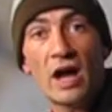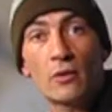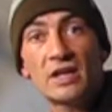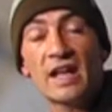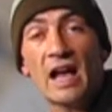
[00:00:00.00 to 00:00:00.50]

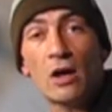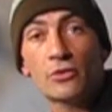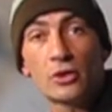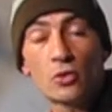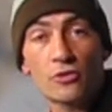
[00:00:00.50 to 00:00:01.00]
Rounding
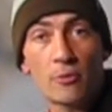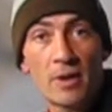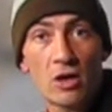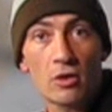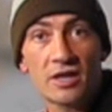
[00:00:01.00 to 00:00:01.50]
out the North
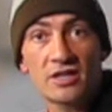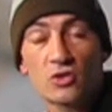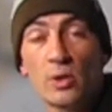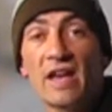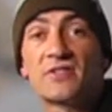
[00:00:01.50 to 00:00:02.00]

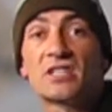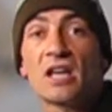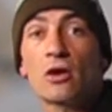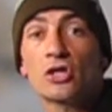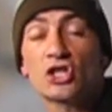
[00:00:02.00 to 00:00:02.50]
Americans, we have
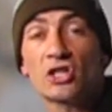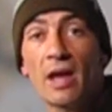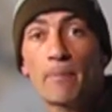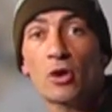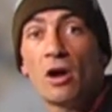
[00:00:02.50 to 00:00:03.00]
Sarah
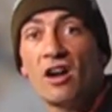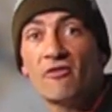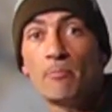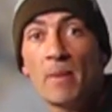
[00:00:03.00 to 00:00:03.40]
Schlepper of